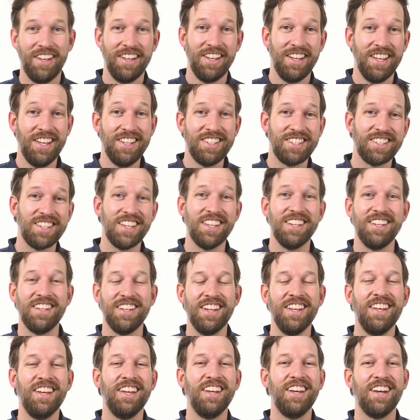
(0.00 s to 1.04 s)
He said
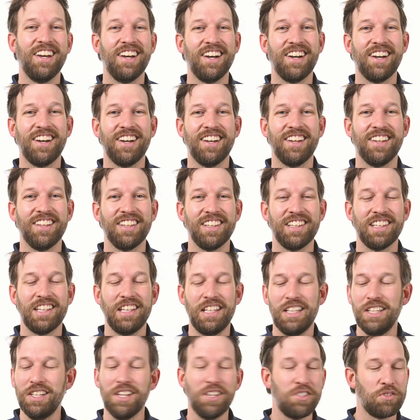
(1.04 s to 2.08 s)

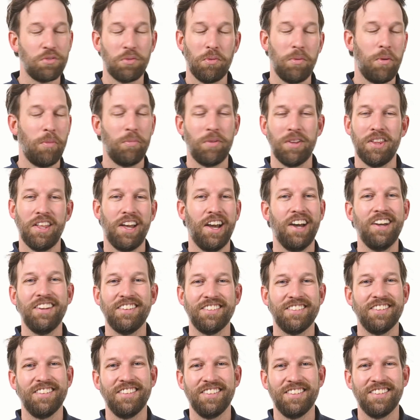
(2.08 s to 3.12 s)
he doesn't remember that.
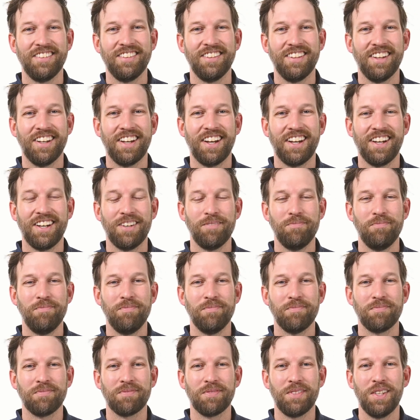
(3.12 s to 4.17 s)

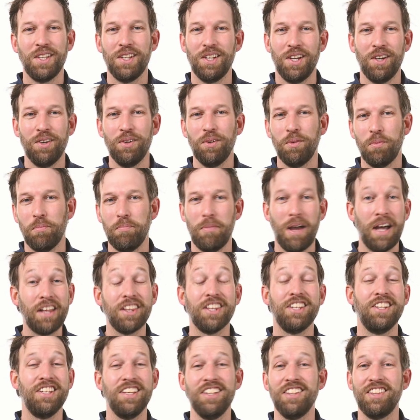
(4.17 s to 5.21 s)

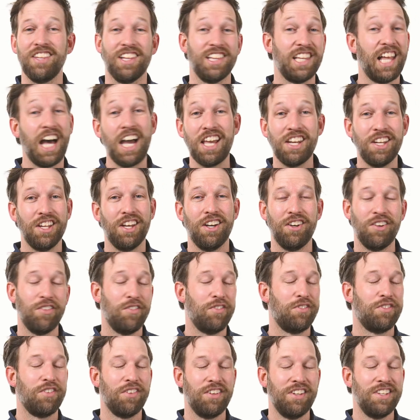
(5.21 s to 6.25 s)
Melody, the light
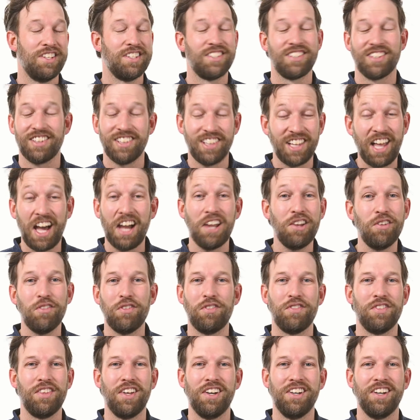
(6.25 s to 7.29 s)
of his
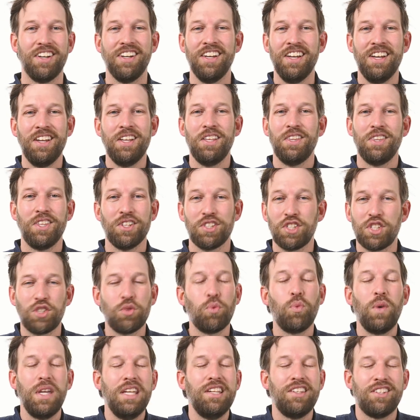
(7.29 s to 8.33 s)
life, the
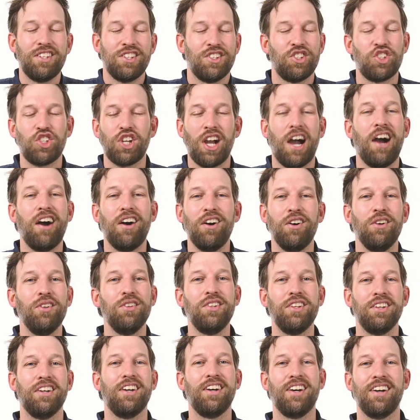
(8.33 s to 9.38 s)
sweet
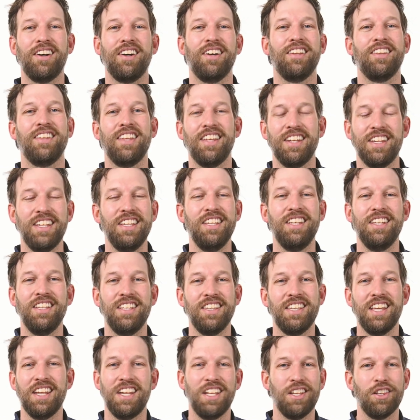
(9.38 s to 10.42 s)
child that
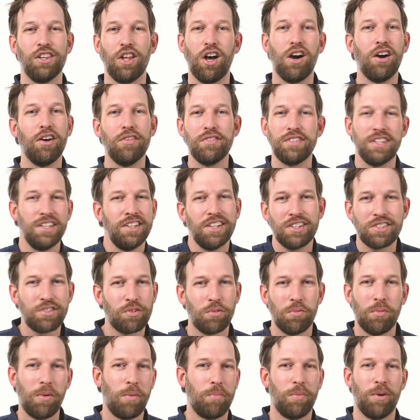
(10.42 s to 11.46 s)
he loves. He doesn't
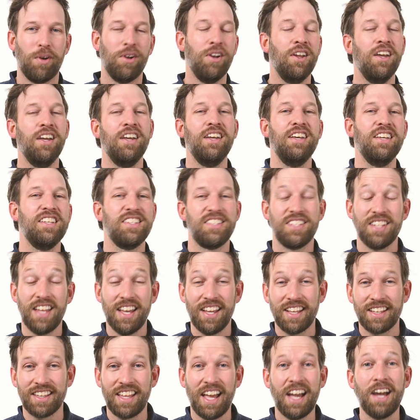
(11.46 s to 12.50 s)
remember
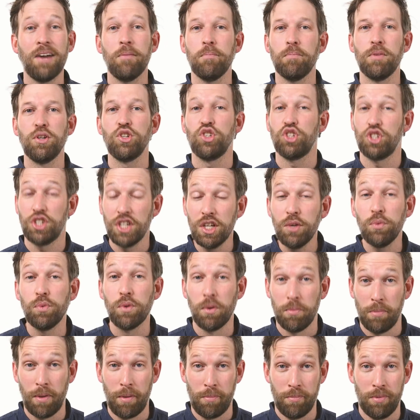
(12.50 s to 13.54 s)
saying that, but she
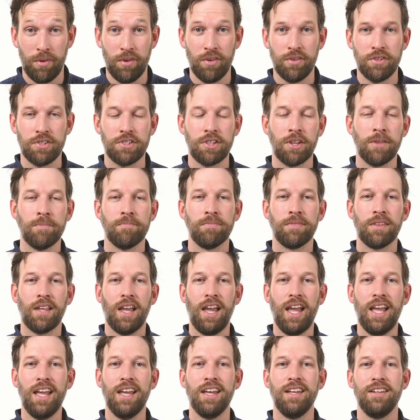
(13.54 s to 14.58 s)
remembers.
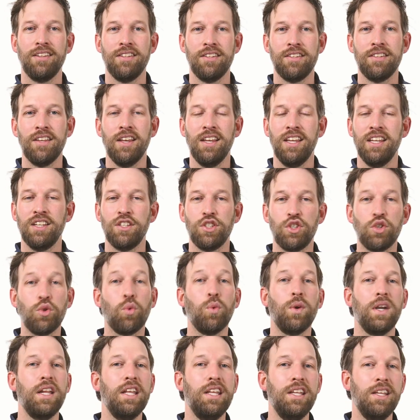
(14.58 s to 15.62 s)
And
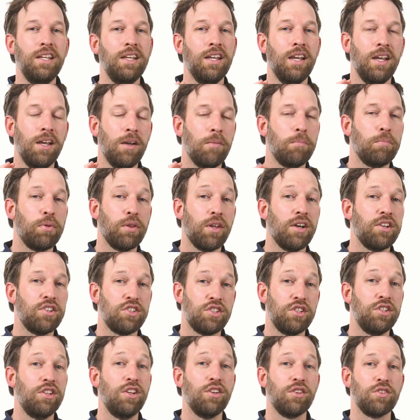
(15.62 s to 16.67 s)
20
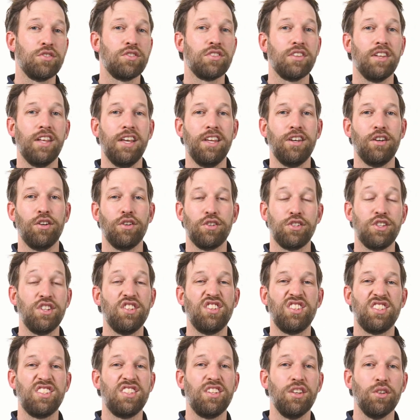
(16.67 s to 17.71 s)
plus years later, she's
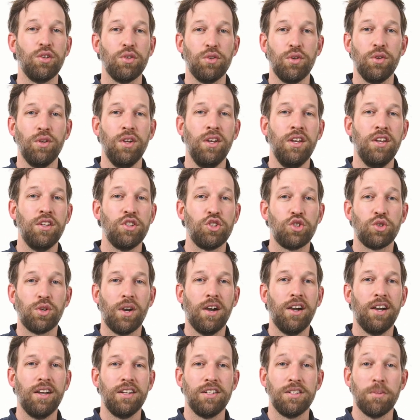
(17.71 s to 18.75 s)
still
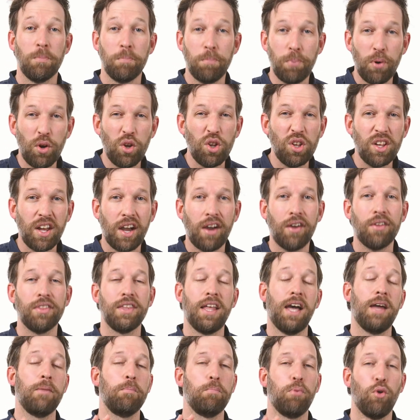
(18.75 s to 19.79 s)
trying to pull out
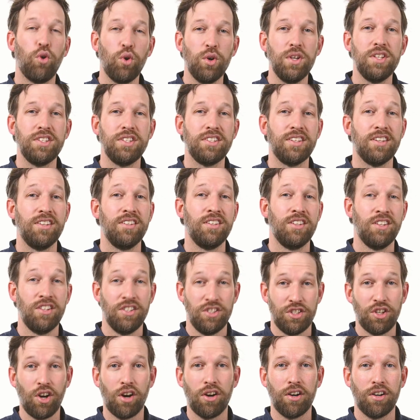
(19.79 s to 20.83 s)
that poison
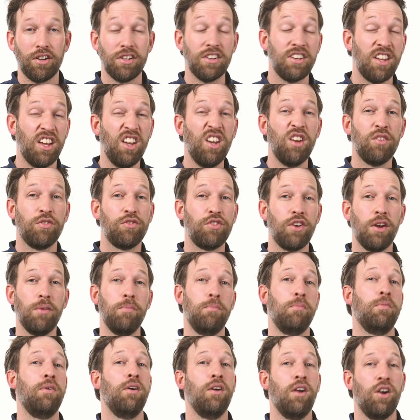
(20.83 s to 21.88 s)
dart
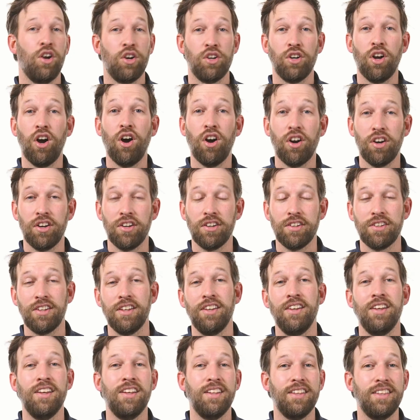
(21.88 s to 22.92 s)
from her heart
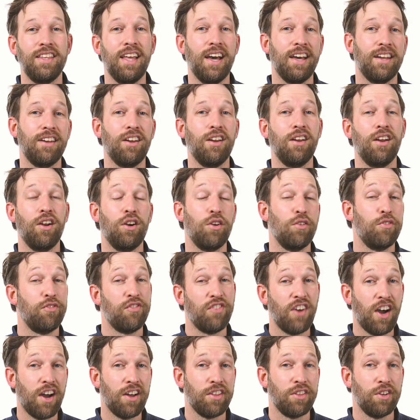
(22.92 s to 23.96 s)
that her
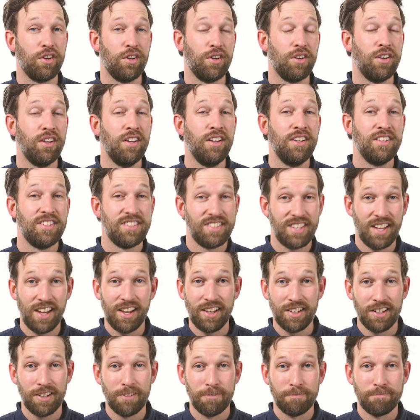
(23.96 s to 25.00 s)
father
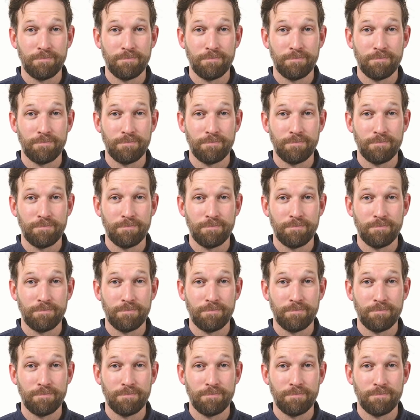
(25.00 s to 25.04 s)
said.